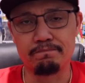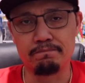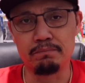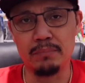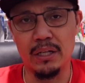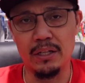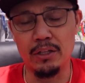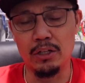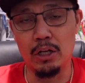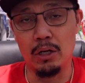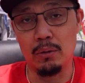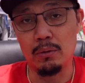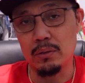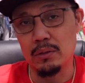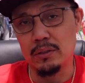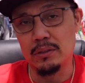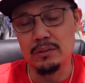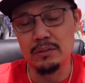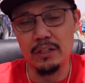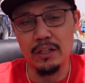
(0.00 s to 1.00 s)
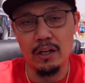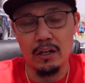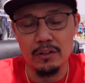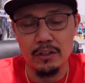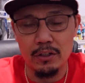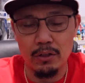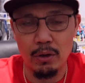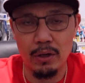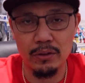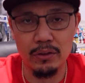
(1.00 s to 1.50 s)
But Deion
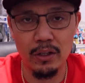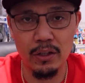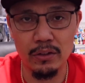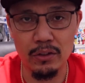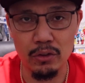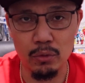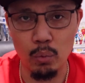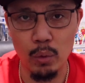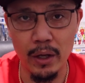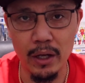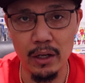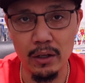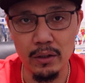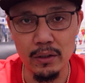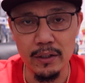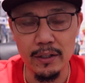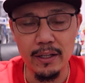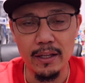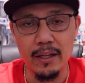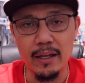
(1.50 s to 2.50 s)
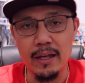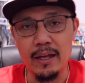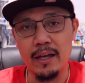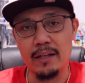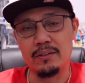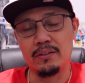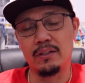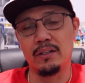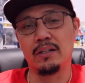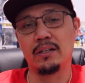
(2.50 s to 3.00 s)
did great things as well
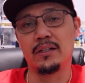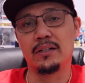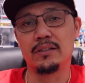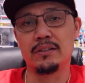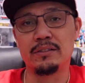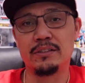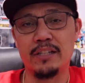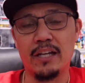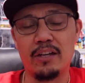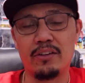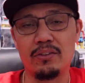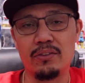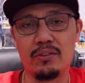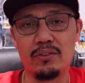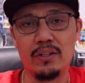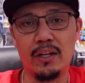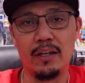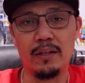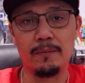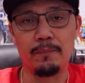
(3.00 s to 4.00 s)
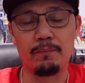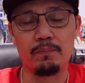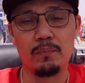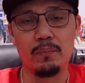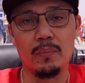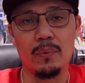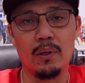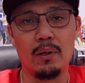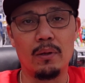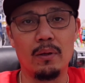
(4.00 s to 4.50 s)
at Jackson State.
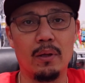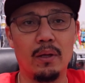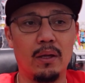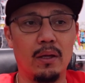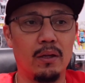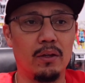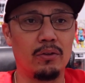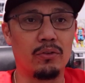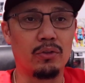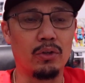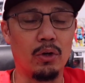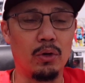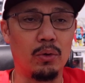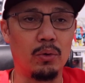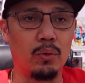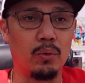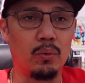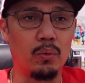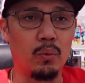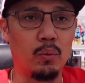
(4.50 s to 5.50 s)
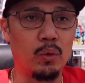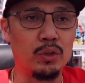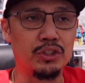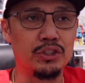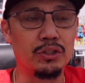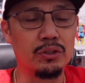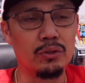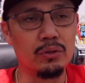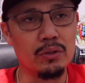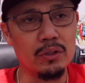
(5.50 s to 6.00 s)
So when
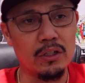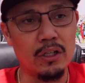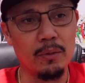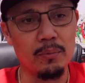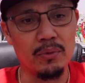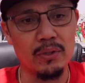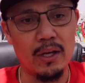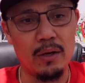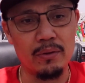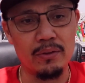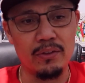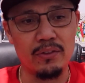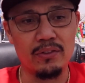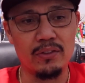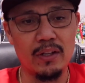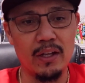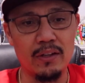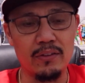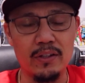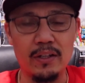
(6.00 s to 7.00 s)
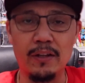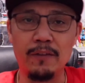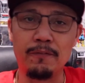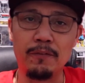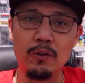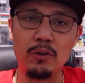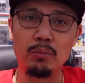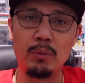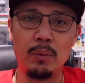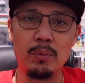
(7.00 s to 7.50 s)
Shedeur comes out and says that he
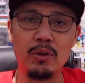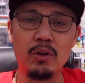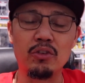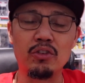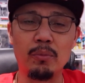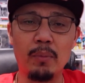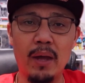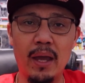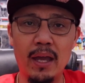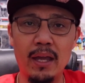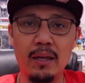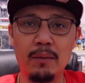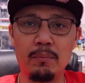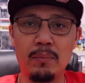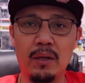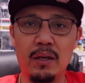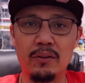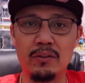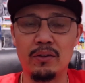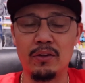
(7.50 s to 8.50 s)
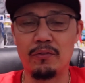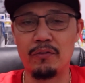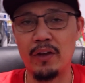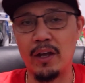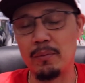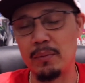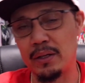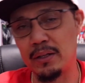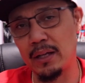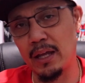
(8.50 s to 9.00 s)
feels maybe there's some hate because of the
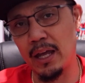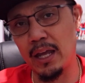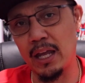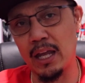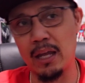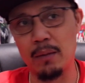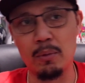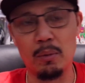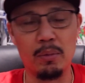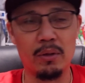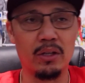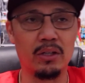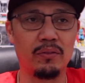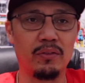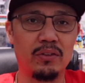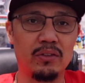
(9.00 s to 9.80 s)
family name or because of